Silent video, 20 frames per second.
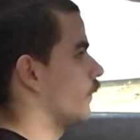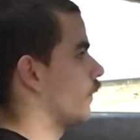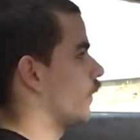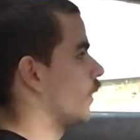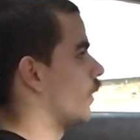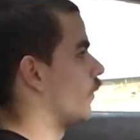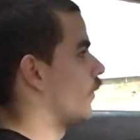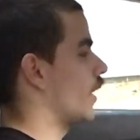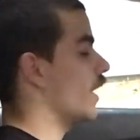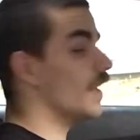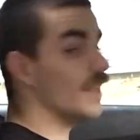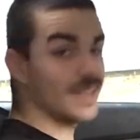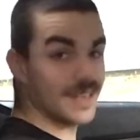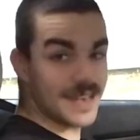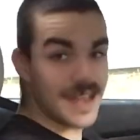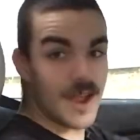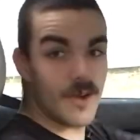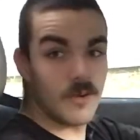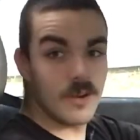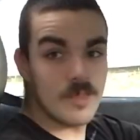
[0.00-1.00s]
Alright, and
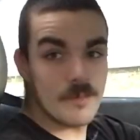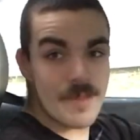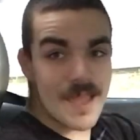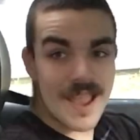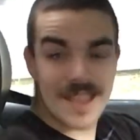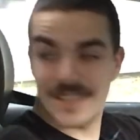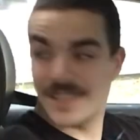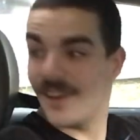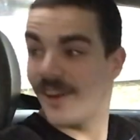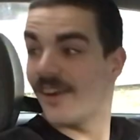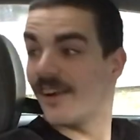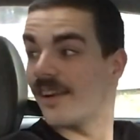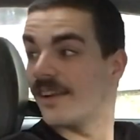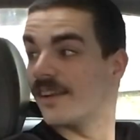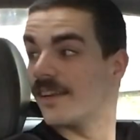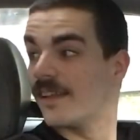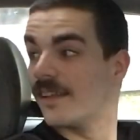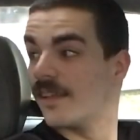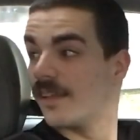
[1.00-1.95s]
now we're in the backyard.